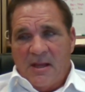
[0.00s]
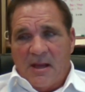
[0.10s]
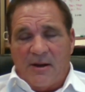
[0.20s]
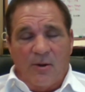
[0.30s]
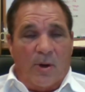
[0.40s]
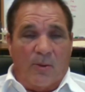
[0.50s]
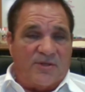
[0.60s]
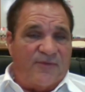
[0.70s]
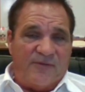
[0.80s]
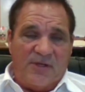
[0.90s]
I don't know what it
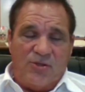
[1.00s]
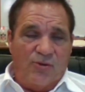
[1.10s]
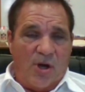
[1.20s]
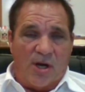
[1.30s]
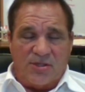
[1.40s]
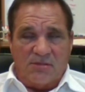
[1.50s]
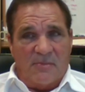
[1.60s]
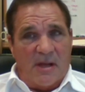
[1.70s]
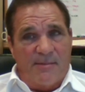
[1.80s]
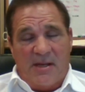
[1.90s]
was, 52 yards.
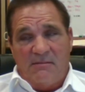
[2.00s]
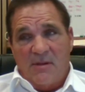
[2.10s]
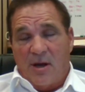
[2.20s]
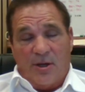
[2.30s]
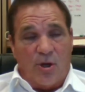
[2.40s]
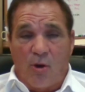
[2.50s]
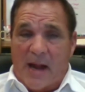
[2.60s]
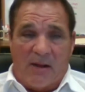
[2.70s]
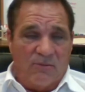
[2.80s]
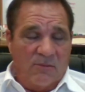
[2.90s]
I mean, on a
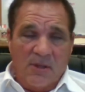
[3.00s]
route.